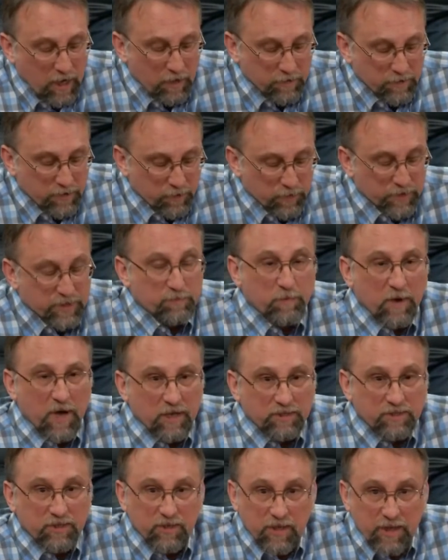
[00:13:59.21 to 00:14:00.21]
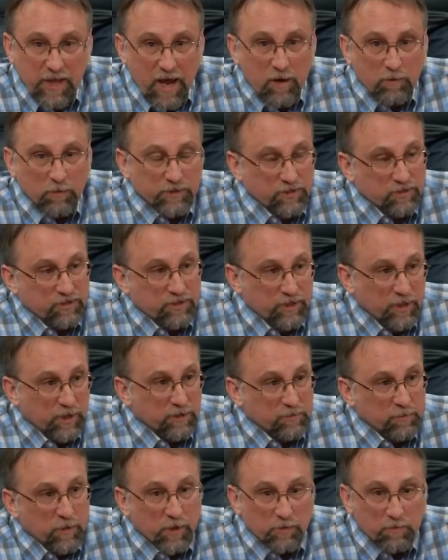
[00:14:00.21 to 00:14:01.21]
The response to that was a
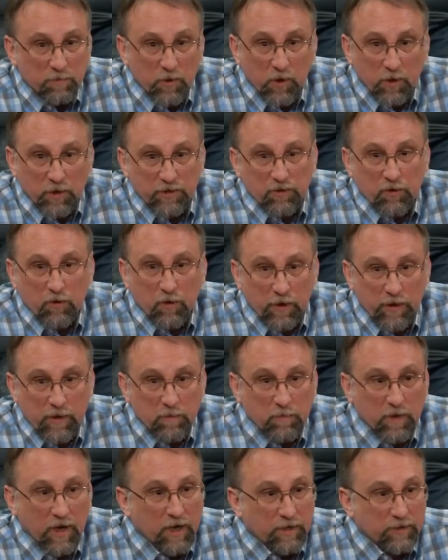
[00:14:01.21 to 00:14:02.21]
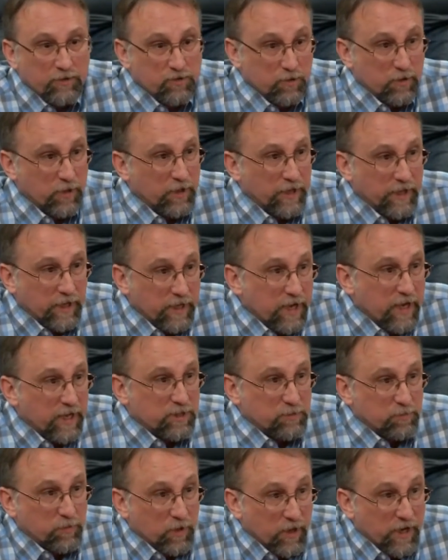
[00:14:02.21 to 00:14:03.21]
6-month moratorium on drilling and
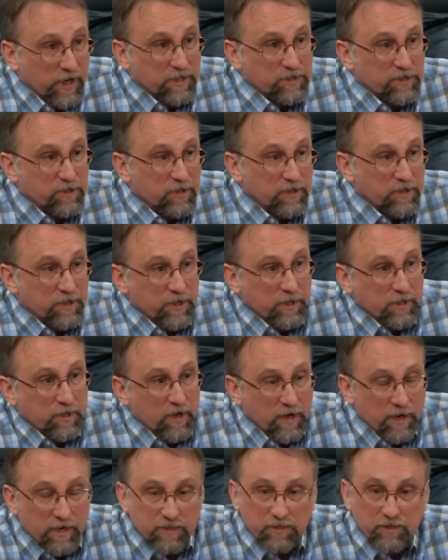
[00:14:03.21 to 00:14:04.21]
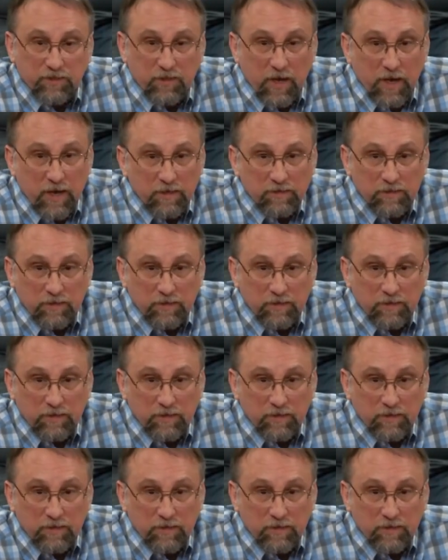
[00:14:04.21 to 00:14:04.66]
exploration in the United States.